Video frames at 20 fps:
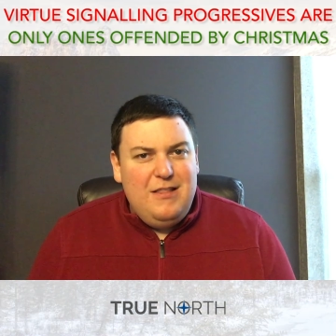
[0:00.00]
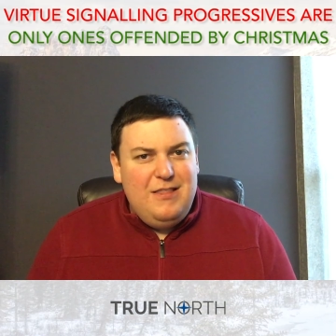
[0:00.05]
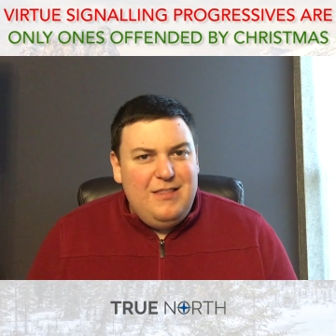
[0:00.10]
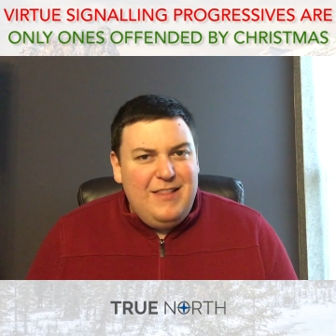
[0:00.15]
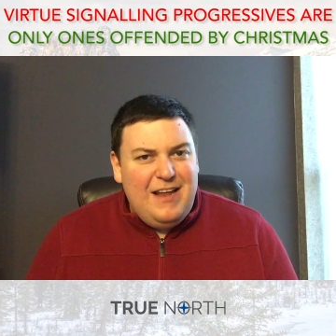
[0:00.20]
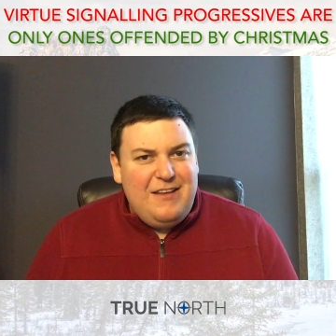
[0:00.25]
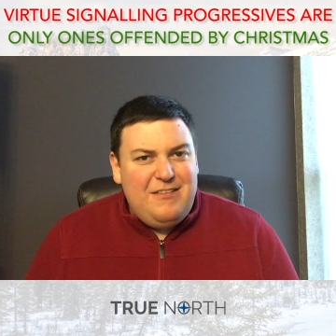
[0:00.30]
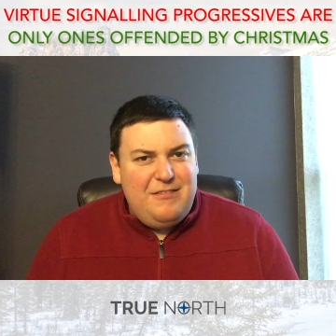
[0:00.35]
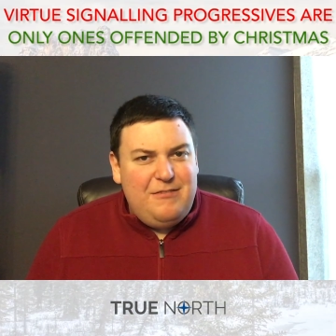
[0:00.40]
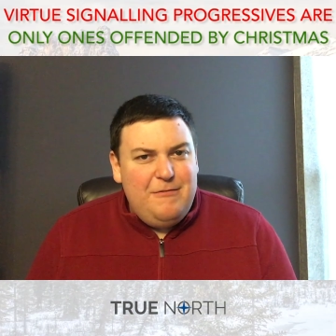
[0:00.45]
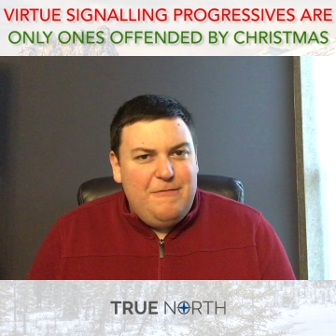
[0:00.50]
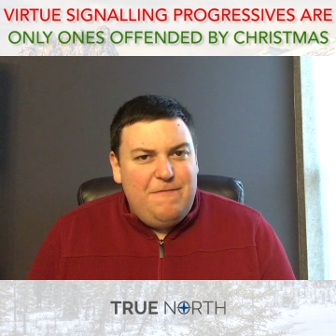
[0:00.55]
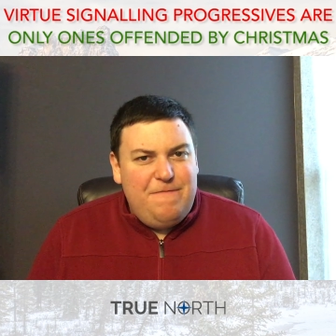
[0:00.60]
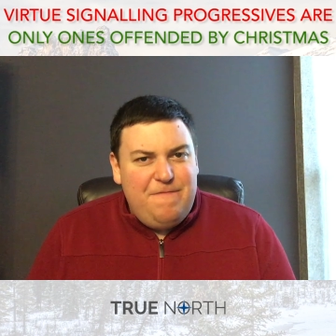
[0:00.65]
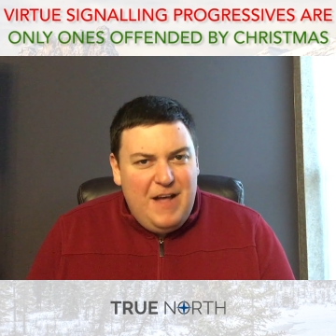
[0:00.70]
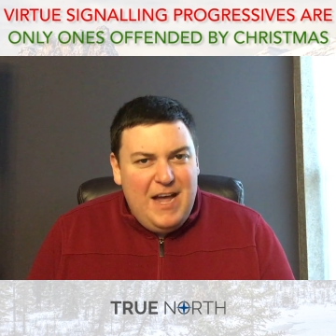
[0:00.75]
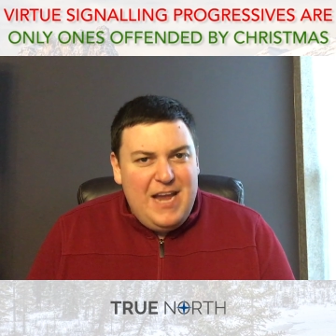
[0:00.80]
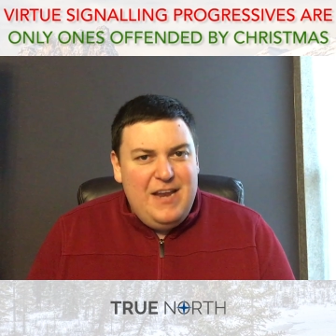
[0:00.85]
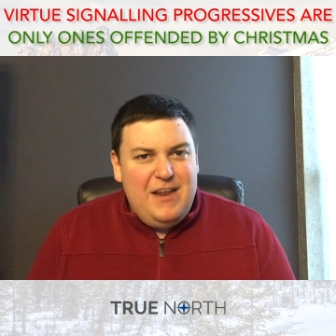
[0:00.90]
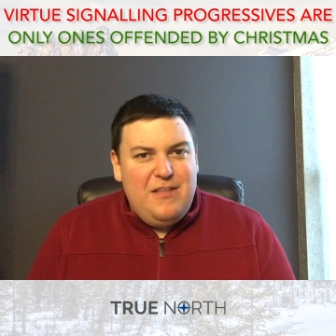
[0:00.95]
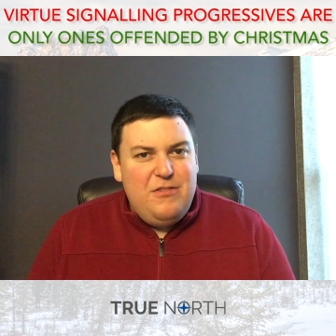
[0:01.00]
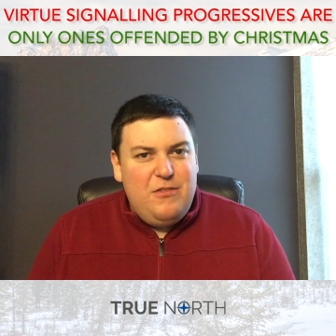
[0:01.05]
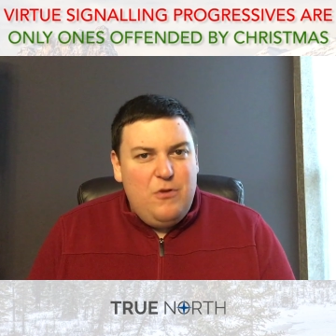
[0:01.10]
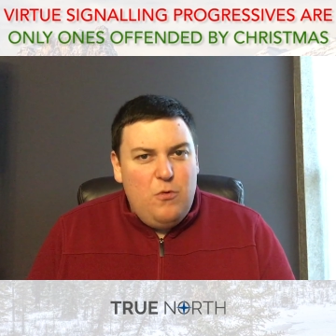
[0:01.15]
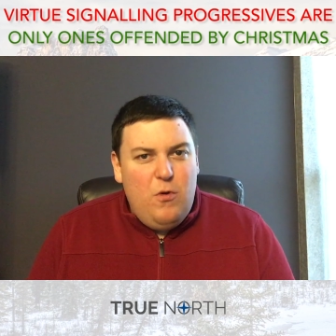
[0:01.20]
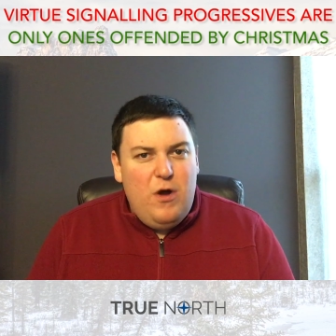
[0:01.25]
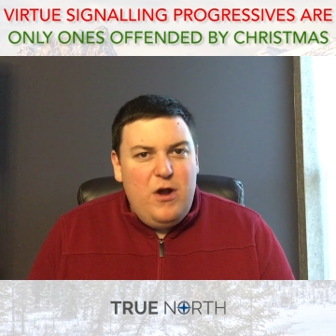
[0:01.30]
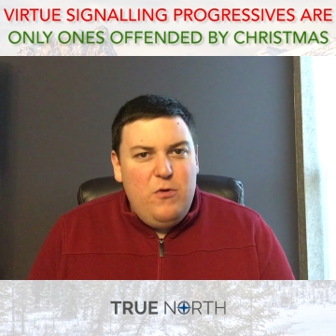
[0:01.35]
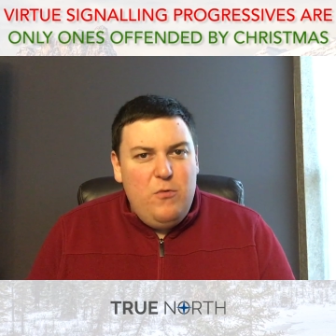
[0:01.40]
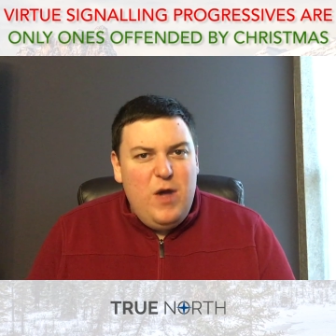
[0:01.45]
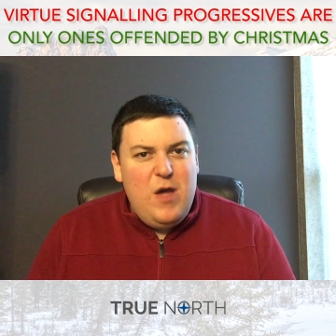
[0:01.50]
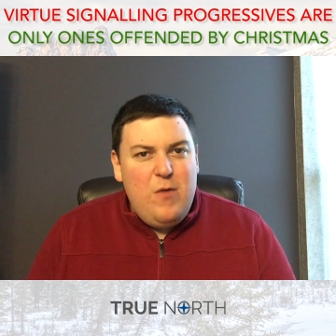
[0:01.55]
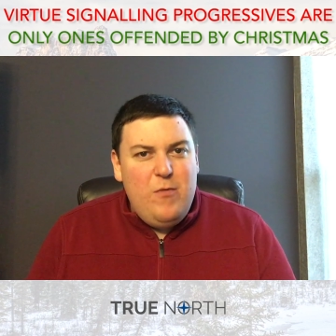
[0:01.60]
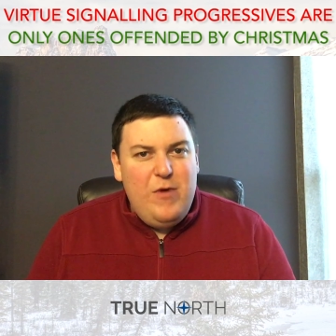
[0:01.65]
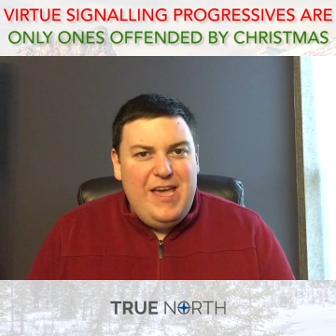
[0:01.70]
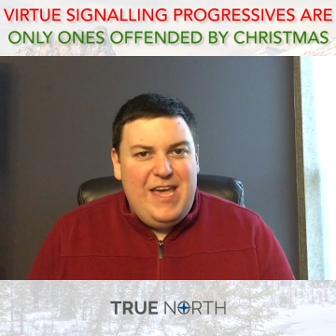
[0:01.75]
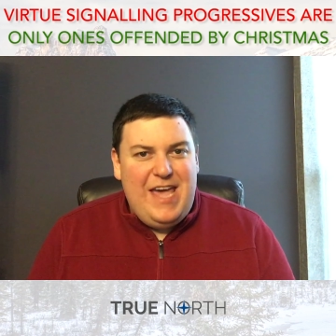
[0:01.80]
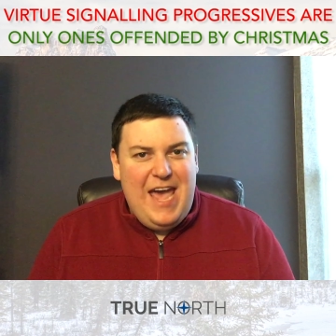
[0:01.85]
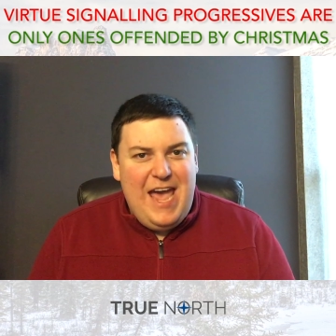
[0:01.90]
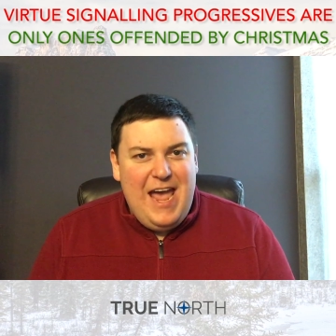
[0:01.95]
Let's fight it the one way
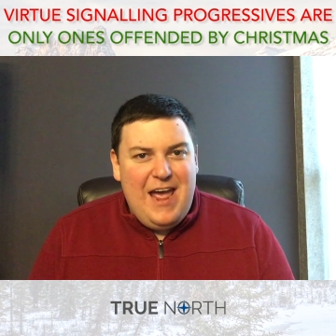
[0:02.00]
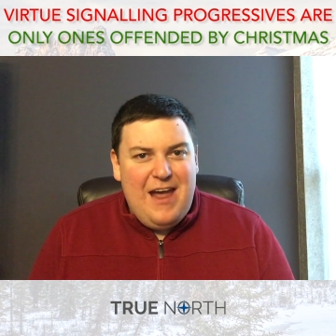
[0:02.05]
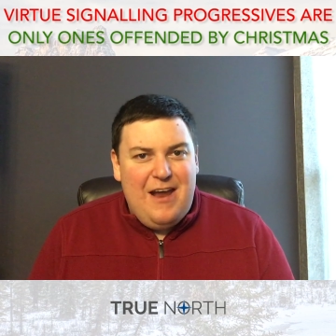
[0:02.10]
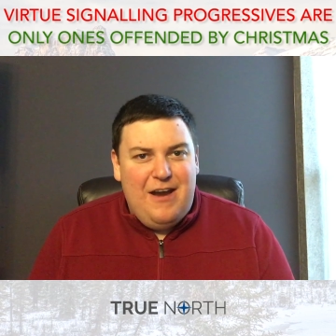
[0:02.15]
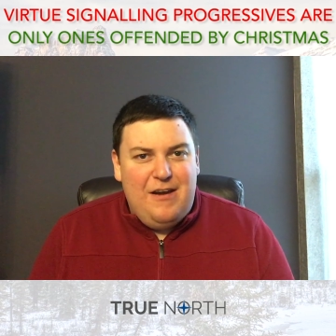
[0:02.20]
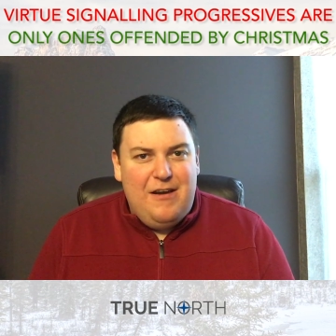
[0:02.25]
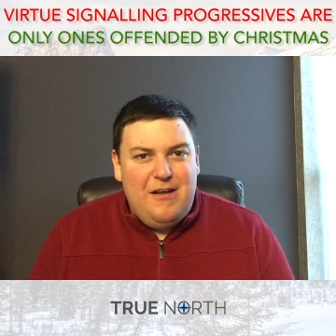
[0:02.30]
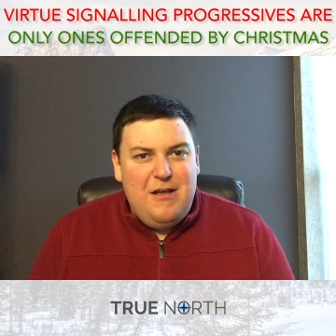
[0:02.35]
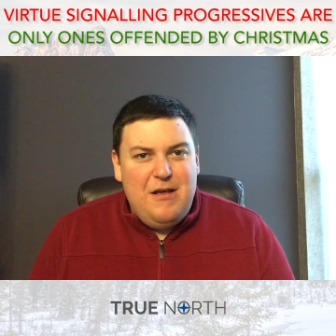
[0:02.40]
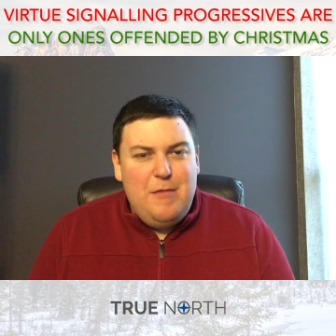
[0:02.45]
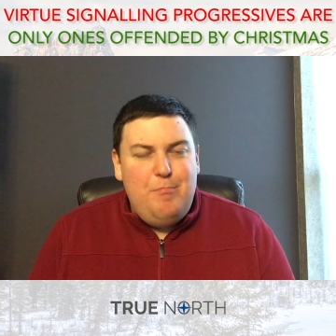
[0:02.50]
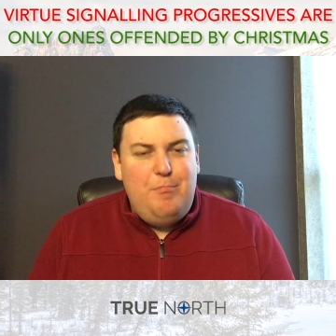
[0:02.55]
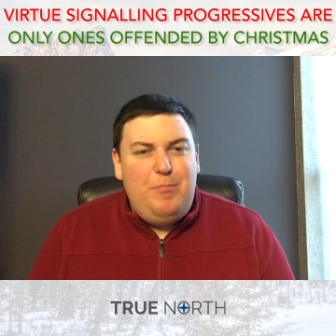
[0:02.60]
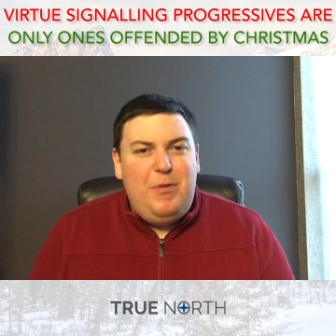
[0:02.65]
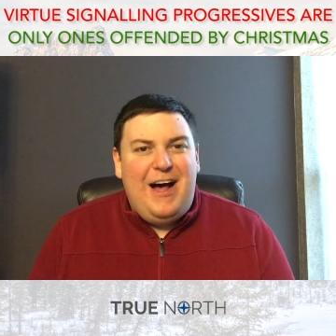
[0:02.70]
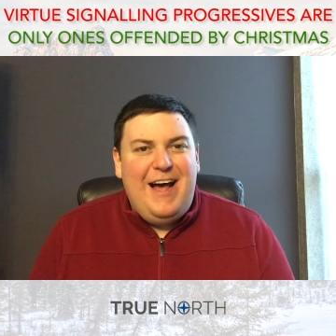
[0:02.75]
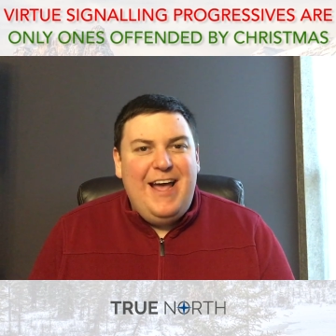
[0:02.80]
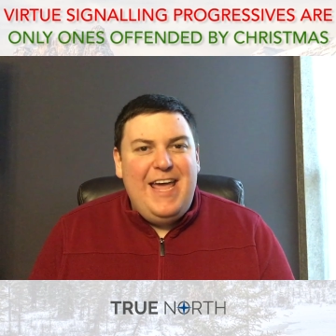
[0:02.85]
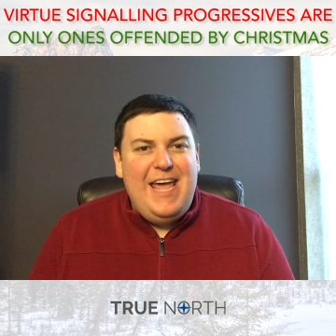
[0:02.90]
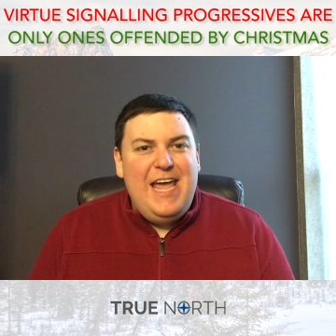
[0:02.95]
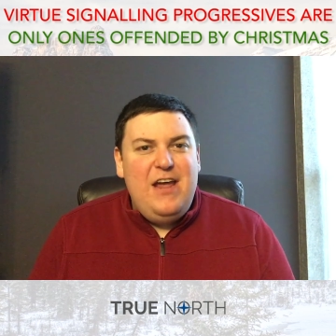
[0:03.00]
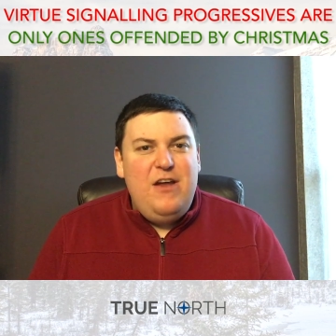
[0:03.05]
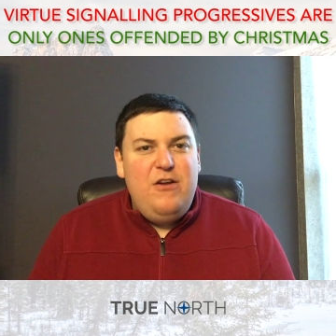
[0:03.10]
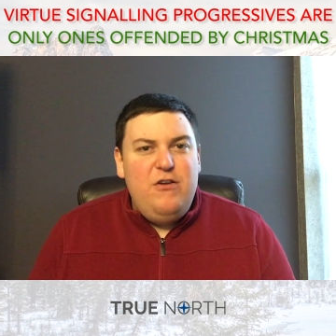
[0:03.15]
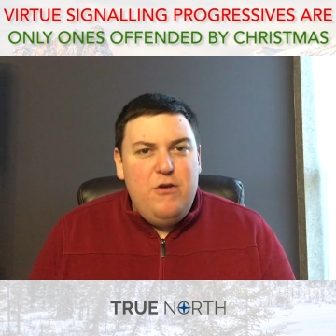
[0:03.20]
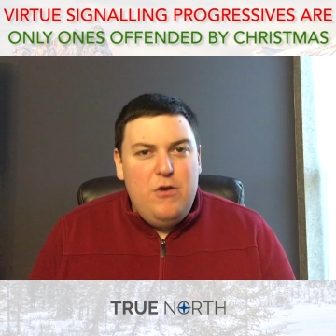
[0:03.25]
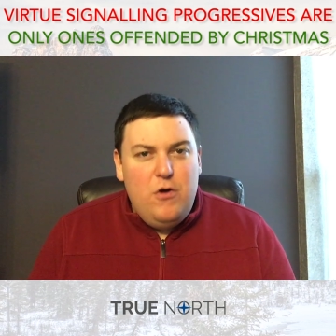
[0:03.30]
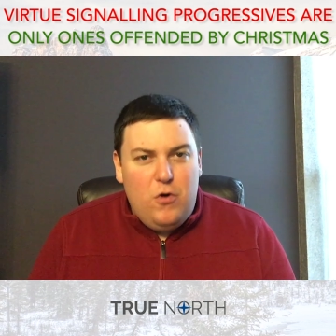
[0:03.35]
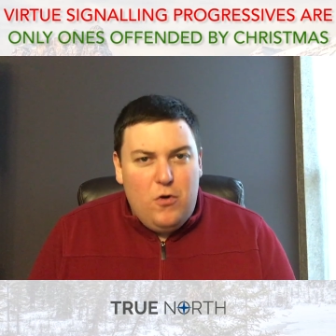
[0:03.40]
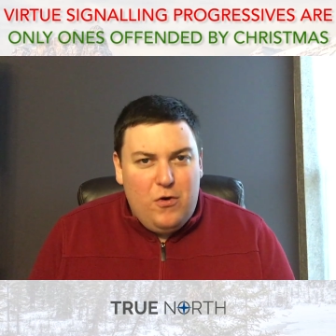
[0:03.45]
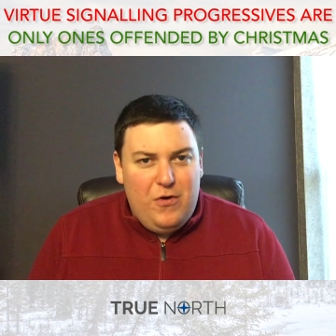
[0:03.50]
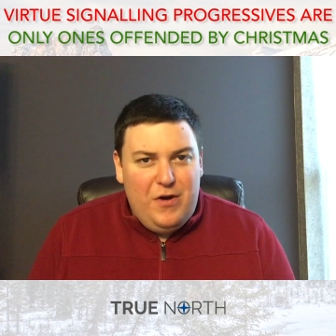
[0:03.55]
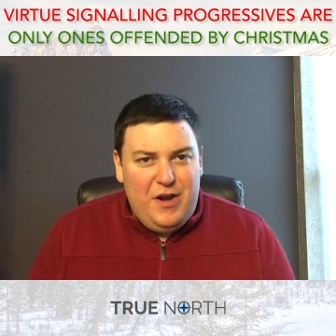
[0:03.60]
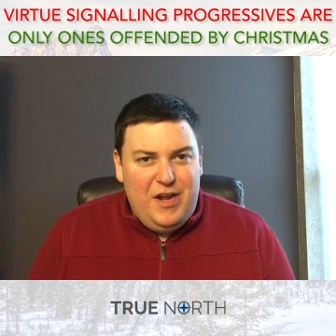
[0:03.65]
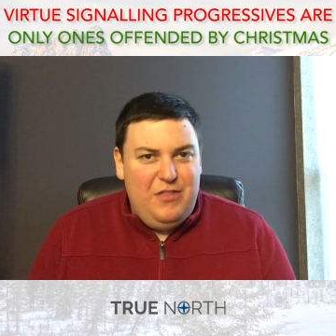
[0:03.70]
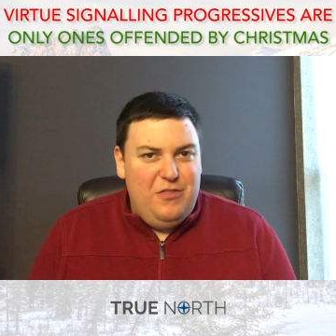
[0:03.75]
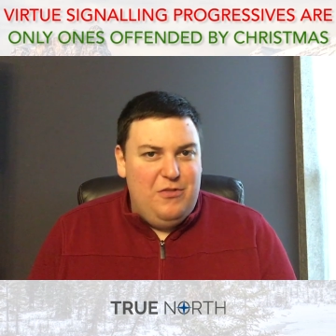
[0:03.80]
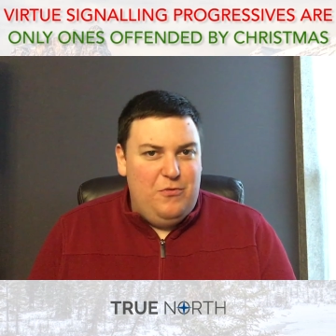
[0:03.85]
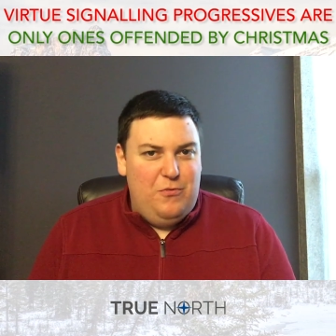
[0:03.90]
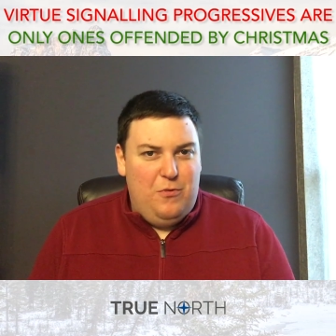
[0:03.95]
we can by
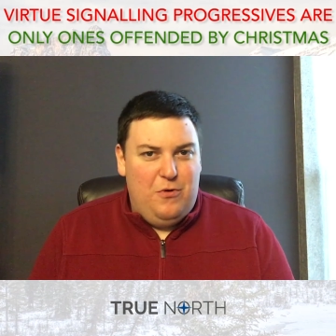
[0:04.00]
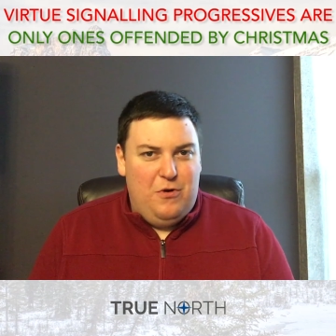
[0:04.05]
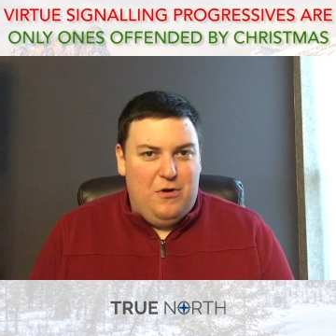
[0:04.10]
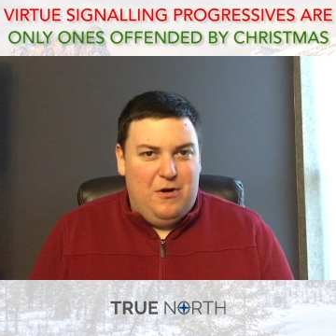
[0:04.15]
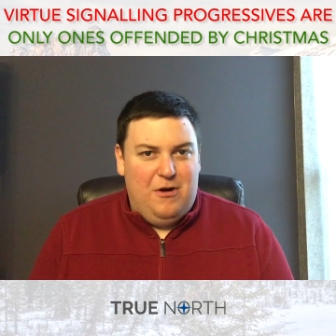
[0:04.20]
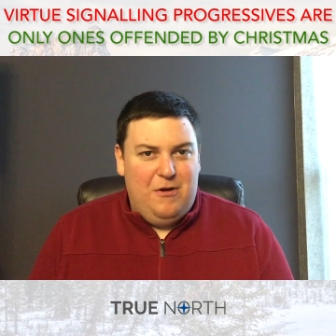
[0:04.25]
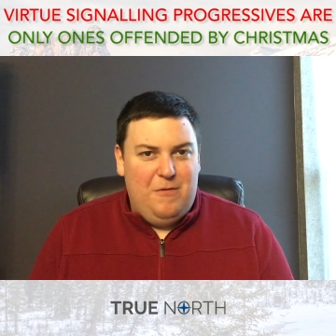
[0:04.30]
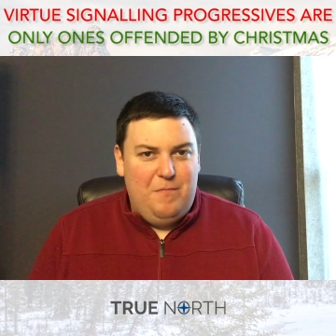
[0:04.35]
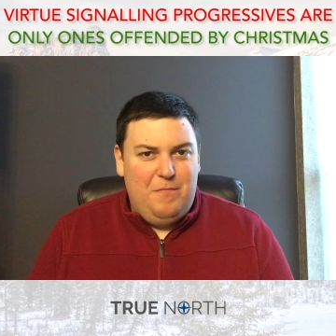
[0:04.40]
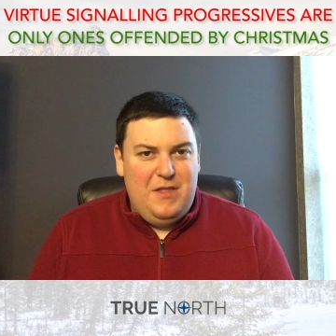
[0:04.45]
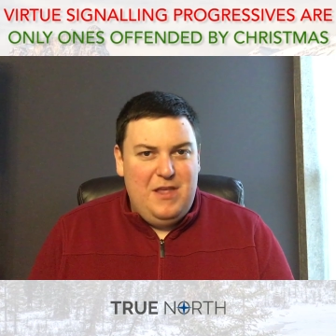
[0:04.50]
ignoring the war.